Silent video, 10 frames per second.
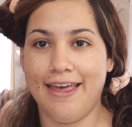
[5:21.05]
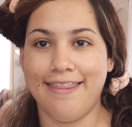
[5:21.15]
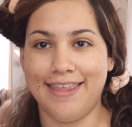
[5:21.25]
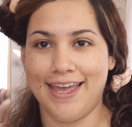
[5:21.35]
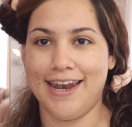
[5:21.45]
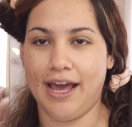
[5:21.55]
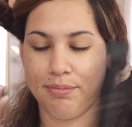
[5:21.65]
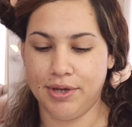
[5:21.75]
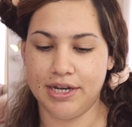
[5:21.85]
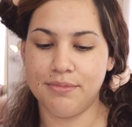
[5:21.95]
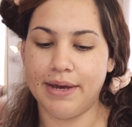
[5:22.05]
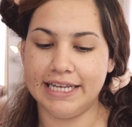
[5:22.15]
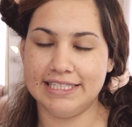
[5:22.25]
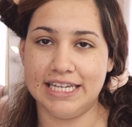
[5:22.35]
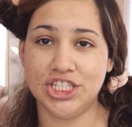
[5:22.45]
and then I put in my
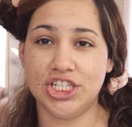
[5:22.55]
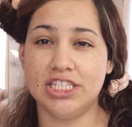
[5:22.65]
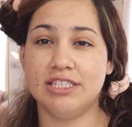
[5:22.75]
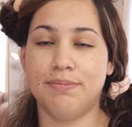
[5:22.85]
extensions,